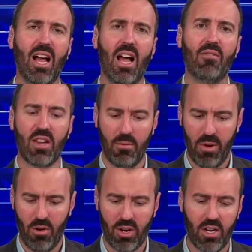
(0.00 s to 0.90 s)
to having
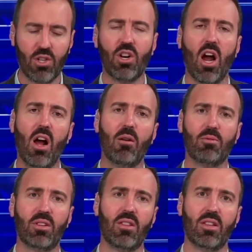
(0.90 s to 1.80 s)
American
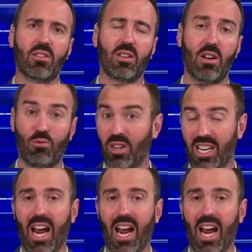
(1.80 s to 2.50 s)
jobs in this country?